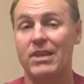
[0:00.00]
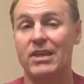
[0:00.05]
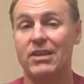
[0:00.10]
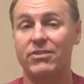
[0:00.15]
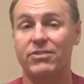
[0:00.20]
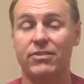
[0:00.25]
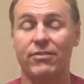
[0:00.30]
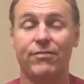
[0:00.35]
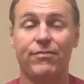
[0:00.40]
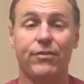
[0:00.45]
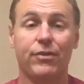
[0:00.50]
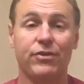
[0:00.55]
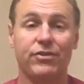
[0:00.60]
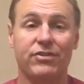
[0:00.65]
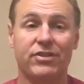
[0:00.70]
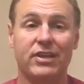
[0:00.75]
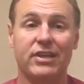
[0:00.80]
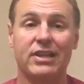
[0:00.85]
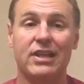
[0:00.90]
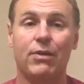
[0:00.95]
is the
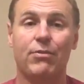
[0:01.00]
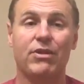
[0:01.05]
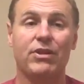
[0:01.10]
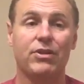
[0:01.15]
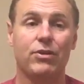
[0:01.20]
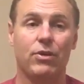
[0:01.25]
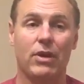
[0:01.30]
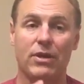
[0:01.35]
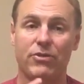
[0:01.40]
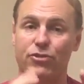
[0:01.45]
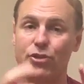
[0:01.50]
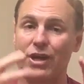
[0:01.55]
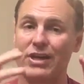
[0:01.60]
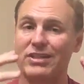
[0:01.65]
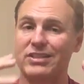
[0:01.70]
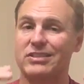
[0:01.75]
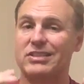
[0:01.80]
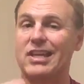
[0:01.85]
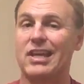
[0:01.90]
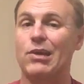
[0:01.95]
first thing that we do, and try
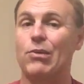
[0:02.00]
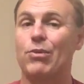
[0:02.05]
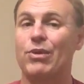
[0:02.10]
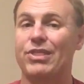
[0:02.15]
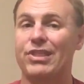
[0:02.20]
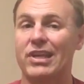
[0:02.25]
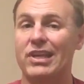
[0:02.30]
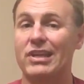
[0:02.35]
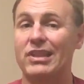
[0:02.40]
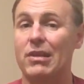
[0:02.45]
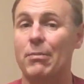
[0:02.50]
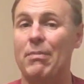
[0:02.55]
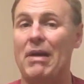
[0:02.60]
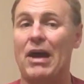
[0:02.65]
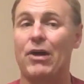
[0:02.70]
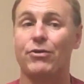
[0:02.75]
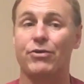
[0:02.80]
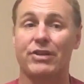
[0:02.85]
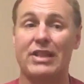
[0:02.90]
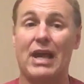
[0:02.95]
to stay within the
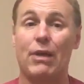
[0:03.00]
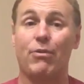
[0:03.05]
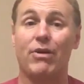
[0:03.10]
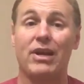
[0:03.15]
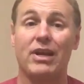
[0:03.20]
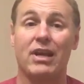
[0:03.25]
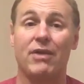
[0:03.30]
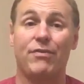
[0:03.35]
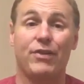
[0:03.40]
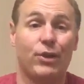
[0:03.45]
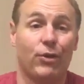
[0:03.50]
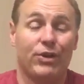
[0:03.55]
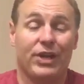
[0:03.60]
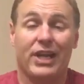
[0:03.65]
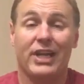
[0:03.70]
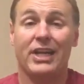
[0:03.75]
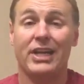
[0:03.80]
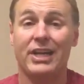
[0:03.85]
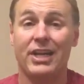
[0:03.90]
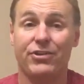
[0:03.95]
boundary. That way, if you don't
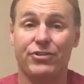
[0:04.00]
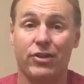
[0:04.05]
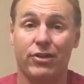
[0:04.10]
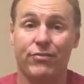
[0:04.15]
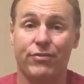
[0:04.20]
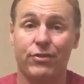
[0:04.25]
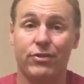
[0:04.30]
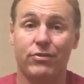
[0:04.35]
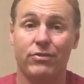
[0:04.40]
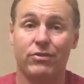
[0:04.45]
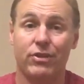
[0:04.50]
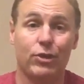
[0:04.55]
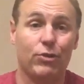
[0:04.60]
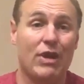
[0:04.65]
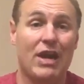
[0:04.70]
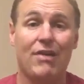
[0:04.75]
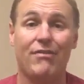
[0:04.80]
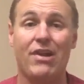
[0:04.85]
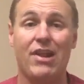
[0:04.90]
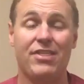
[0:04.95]
eat any junk food, you
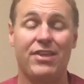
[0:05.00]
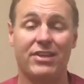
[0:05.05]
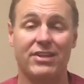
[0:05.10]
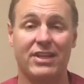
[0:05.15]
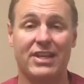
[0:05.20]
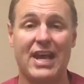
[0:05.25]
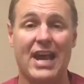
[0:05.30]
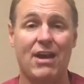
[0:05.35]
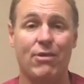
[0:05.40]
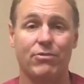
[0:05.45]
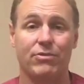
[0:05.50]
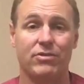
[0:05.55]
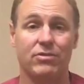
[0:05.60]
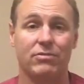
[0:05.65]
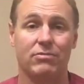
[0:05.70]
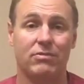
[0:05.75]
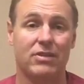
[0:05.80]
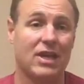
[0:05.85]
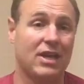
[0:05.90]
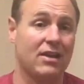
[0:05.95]
don't have anything to count,
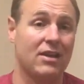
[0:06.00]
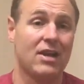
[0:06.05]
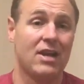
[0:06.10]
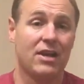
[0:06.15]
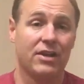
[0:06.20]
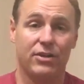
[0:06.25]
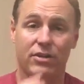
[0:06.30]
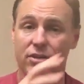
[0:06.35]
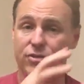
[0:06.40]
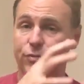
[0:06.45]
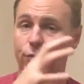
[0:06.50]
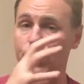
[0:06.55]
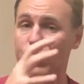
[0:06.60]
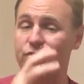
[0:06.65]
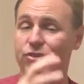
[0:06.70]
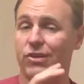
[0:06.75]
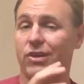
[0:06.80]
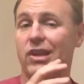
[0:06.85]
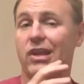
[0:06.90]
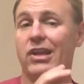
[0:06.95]
okay? You just
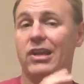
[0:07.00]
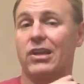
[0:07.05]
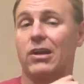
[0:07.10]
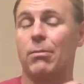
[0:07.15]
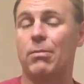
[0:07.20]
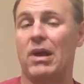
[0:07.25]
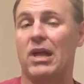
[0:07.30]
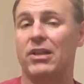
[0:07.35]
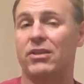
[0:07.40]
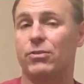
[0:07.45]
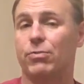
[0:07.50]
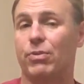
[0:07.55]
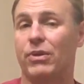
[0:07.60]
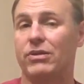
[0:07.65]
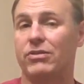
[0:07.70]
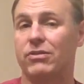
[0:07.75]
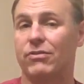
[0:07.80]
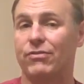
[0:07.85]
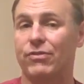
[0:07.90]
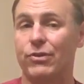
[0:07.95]
focus on eating your balanced
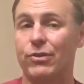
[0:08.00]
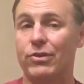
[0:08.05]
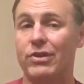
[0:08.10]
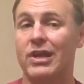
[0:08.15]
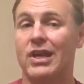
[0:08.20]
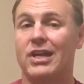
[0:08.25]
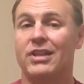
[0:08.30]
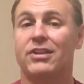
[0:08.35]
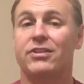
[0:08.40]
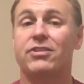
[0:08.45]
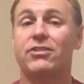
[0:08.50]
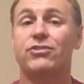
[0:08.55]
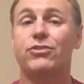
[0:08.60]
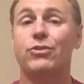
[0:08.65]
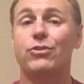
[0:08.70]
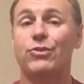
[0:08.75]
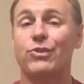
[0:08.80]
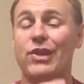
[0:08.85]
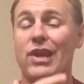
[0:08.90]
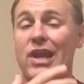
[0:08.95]
plates of food. This is
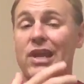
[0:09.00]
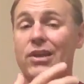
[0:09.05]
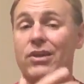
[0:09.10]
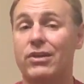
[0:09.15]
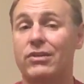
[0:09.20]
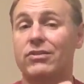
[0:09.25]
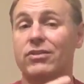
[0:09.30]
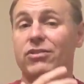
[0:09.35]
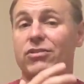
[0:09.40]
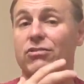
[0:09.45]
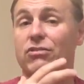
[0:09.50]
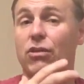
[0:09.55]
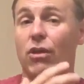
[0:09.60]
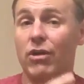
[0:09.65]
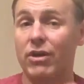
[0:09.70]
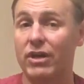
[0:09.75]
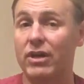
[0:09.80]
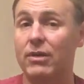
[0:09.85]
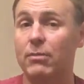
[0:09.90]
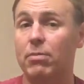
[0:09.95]
usually a good
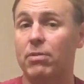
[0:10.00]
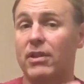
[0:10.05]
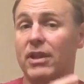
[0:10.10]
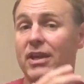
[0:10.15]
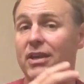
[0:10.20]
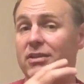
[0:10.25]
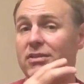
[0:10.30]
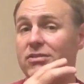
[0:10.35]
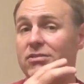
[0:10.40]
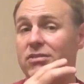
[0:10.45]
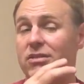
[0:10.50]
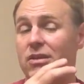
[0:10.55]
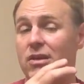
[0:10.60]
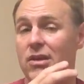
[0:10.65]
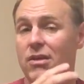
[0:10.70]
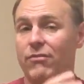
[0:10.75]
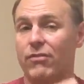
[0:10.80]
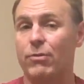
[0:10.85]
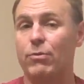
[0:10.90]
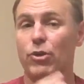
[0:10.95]
starting place
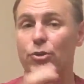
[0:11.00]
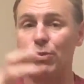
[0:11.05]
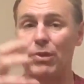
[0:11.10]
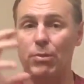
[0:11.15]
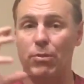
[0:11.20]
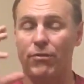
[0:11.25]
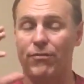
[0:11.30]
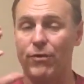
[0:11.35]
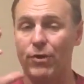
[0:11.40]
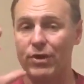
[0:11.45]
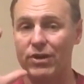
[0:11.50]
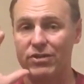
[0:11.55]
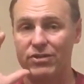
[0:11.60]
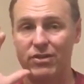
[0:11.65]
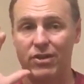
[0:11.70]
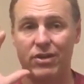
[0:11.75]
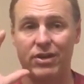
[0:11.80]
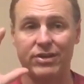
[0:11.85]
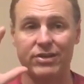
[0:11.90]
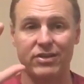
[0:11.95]
for most people. Focus
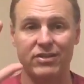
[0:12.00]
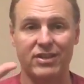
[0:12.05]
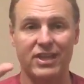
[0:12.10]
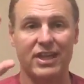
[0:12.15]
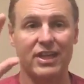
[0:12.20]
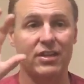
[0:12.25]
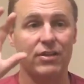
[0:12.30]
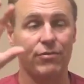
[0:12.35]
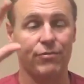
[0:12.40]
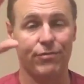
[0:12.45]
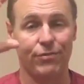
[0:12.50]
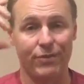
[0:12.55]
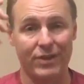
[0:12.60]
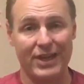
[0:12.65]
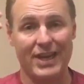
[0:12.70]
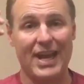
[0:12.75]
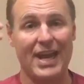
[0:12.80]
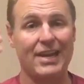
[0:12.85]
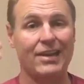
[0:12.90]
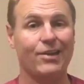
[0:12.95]
on just getting the
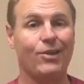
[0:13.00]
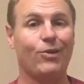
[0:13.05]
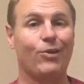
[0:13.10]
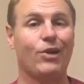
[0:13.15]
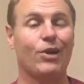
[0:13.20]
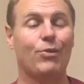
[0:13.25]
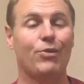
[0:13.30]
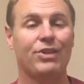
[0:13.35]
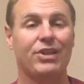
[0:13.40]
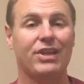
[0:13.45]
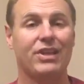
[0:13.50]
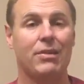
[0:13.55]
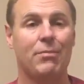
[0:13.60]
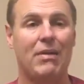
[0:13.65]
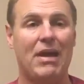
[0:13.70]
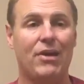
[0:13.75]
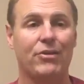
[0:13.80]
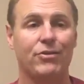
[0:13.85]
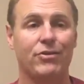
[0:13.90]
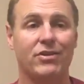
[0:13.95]
free category within the
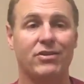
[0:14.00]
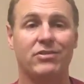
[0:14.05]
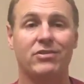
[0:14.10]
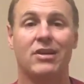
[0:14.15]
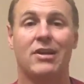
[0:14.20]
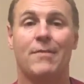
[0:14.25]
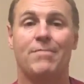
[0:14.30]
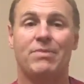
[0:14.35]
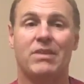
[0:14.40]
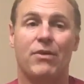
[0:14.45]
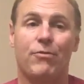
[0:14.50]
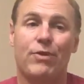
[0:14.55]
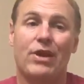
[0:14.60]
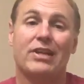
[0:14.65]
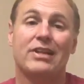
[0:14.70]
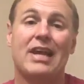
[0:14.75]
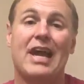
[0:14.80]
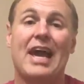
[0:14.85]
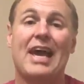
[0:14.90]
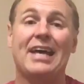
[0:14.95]
boundaries. If we
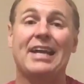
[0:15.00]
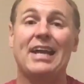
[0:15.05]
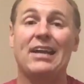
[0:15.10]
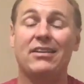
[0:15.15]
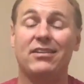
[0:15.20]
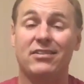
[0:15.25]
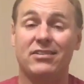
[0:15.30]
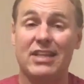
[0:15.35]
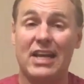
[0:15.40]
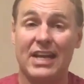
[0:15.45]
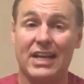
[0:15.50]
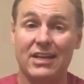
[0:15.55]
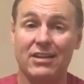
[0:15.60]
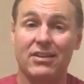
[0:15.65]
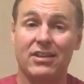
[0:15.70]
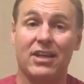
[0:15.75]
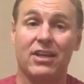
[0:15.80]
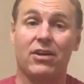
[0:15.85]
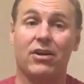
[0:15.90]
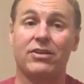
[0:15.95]
had to add a
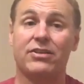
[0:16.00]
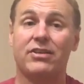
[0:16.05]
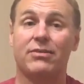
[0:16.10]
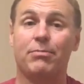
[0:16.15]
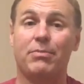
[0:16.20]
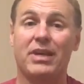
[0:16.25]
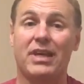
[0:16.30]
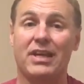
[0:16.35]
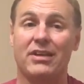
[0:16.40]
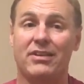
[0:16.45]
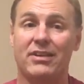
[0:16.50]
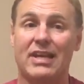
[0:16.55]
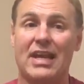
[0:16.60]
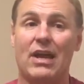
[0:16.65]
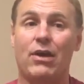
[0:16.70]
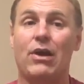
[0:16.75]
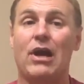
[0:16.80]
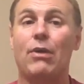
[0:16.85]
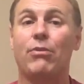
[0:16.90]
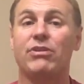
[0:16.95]
second thing on to begin to
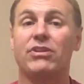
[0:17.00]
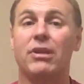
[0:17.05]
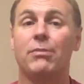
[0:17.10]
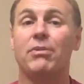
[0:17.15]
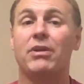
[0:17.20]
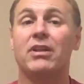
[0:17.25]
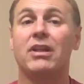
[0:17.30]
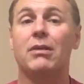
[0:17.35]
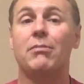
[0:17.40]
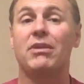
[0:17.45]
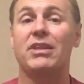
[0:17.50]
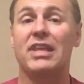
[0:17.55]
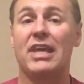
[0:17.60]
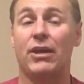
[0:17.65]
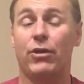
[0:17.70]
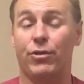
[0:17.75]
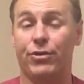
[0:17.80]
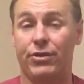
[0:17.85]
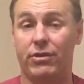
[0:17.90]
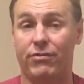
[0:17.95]
count, it would typically be the
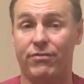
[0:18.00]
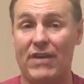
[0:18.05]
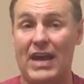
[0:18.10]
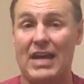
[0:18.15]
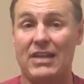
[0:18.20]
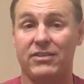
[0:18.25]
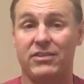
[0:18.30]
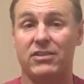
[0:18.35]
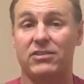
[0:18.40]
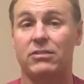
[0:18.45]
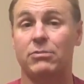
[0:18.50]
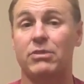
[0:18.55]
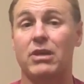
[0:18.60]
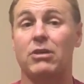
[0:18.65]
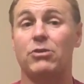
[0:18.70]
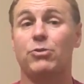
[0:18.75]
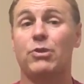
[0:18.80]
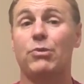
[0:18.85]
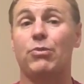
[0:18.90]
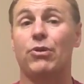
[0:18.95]
healthy fats, because
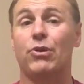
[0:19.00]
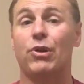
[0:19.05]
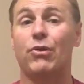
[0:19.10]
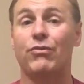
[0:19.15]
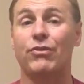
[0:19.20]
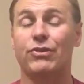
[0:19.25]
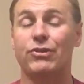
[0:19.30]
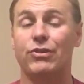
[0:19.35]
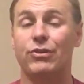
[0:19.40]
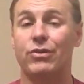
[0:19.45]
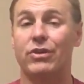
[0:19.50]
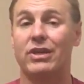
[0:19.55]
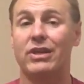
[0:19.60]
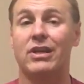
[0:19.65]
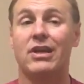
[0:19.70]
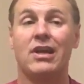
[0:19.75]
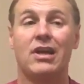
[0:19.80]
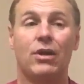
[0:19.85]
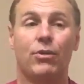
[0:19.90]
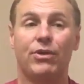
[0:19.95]
sometimes people overdo
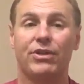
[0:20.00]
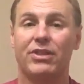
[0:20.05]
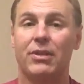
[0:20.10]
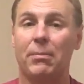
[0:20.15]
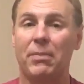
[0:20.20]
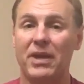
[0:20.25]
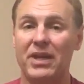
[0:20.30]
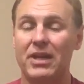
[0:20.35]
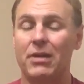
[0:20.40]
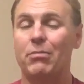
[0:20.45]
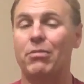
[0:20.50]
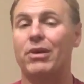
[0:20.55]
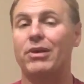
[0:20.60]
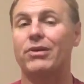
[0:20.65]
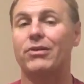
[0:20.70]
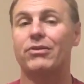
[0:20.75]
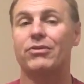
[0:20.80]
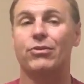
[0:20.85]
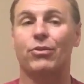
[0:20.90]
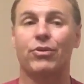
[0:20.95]
it with the peanut
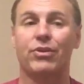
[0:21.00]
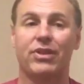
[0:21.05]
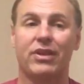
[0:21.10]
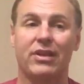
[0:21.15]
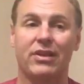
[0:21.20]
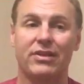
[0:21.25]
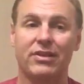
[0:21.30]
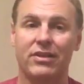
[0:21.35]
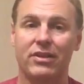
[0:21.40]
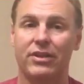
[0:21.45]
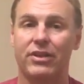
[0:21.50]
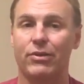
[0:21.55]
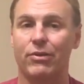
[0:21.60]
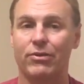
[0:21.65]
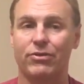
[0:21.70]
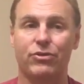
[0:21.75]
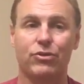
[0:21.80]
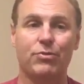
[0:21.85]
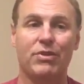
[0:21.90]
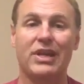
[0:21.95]
butters or the
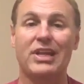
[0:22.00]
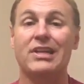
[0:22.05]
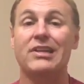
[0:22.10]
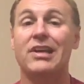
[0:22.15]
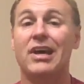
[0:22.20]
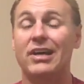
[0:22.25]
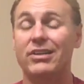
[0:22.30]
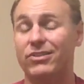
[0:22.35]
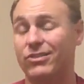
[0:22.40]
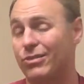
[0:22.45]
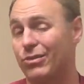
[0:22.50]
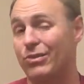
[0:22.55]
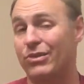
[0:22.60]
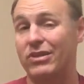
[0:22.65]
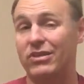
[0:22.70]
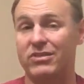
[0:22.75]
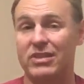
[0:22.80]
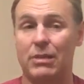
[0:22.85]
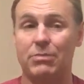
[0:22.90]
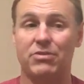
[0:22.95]
too many nuts or
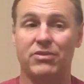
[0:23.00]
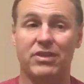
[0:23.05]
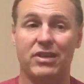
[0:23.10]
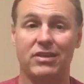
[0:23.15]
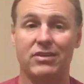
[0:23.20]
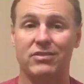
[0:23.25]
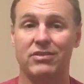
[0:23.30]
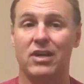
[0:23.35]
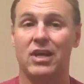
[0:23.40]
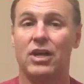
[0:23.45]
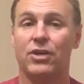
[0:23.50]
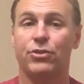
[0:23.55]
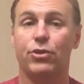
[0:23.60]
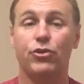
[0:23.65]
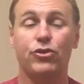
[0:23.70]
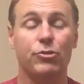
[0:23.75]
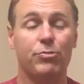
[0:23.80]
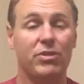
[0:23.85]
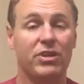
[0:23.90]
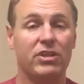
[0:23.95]
these types of things.
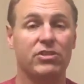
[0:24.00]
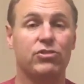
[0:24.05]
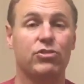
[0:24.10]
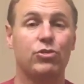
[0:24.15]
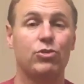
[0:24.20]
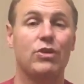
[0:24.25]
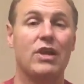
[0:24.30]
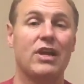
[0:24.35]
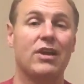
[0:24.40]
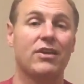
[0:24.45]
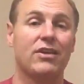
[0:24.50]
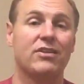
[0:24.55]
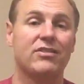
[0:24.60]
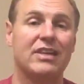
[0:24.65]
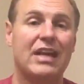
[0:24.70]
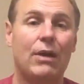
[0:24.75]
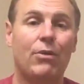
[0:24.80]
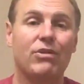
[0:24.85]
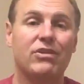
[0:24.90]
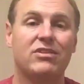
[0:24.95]
Those would be the two areas
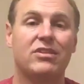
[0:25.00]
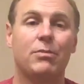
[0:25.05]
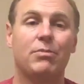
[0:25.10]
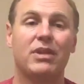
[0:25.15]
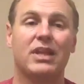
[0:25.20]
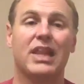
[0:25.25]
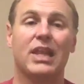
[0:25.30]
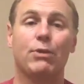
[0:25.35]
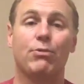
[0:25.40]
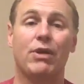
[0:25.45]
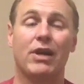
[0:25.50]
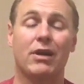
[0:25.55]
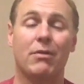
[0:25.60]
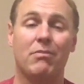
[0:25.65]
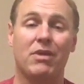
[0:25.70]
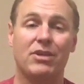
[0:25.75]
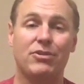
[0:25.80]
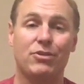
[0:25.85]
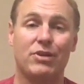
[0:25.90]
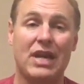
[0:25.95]
that I would typically
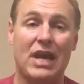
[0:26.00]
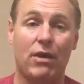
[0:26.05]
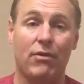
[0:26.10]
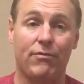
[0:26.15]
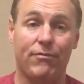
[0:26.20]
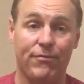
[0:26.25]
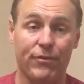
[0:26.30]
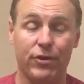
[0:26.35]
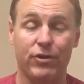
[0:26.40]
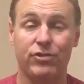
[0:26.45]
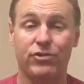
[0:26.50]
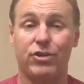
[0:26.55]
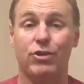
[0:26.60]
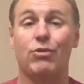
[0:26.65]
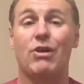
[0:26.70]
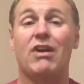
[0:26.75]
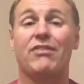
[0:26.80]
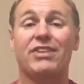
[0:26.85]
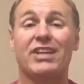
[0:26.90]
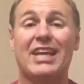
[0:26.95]
recommend you count first. You
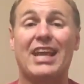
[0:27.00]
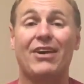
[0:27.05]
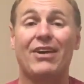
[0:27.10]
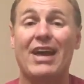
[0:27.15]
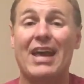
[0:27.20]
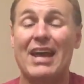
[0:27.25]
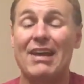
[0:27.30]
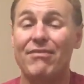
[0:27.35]
don't have to count